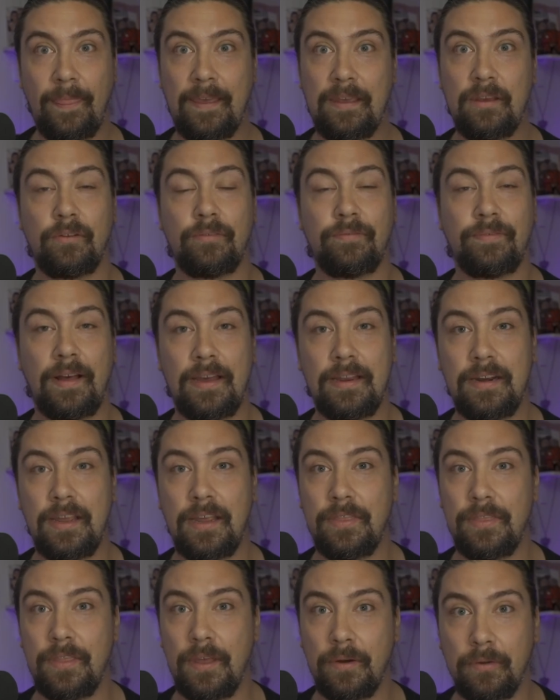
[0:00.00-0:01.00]
you'll find
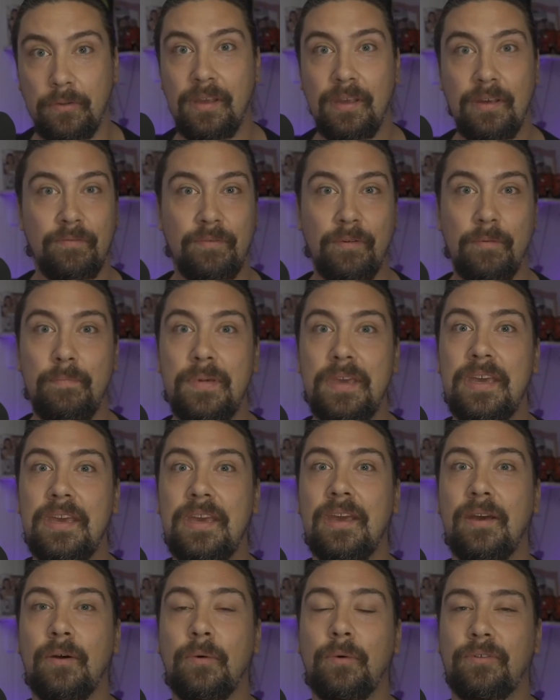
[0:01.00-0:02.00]
in those. For me,
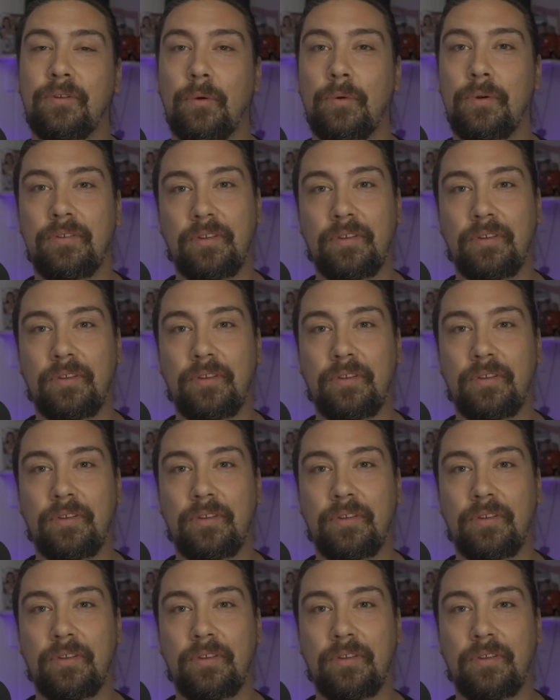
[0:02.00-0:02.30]
it was always